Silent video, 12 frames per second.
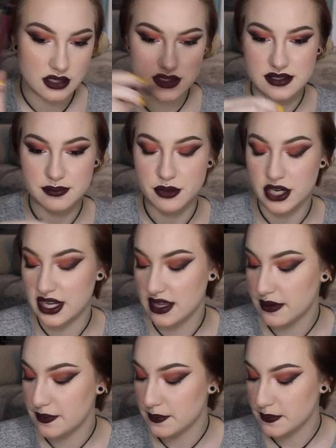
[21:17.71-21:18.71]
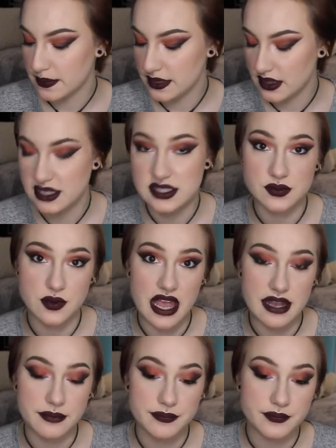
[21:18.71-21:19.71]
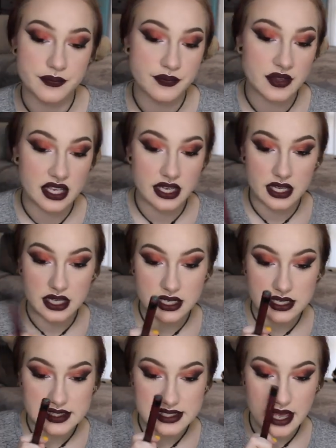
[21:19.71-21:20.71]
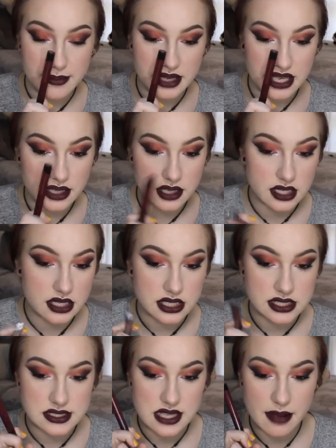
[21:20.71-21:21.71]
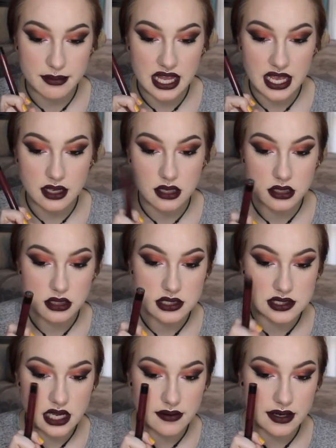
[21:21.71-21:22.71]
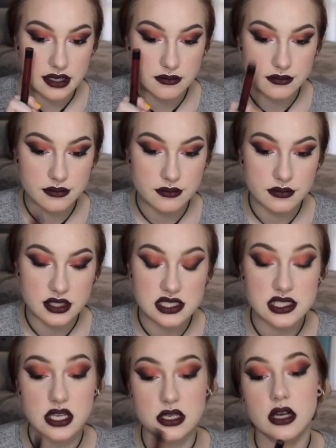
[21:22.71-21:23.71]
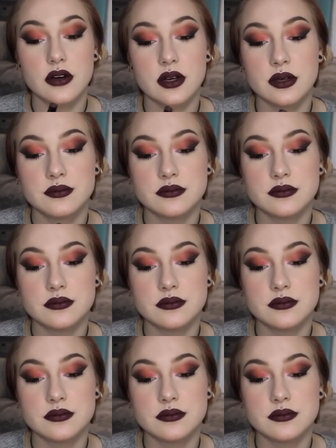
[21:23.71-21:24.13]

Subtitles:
It's pretty. It's red. It's got pink. It's got black. It's got red. It's got dark red.